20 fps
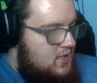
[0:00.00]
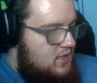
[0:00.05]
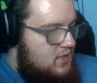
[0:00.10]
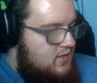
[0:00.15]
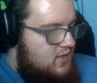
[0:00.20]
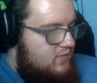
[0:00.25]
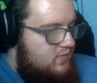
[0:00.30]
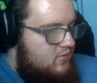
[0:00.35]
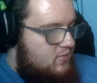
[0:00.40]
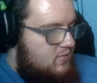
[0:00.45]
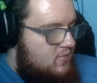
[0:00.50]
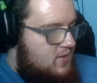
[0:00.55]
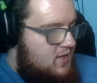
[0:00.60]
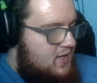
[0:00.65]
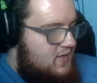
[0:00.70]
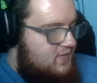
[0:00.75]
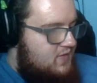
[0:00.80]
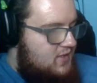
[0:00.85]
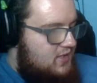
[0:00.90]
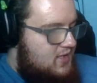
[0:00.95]
I'll
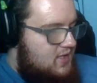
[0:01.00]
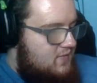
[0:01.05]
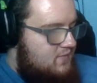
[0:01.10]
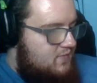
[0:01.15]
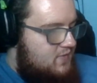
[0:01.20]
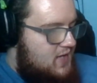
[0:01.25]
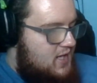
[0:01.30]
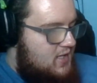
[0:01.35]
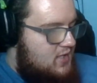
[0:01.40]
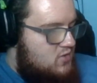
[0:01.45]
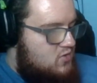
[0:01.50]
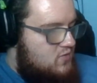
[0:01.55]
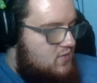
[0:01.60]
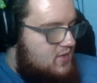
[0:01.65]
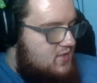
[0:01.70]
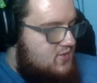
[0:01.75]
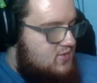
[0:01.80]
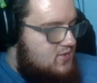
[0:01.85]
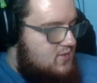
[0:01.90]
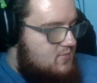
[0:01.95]
definitely have to give that a
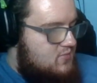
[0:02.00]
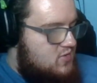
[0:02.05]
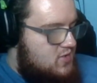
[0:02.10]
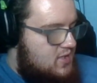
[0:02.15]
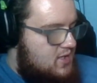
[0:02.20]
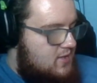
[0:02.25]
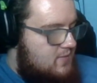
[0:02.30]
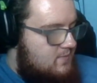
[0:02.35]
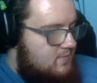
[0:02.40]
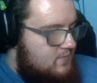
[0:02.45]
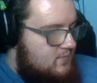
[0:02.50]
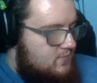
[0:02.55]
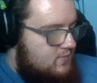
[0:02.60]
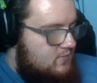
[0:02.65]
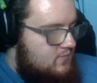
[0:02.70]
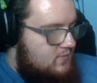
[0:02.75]
try sometime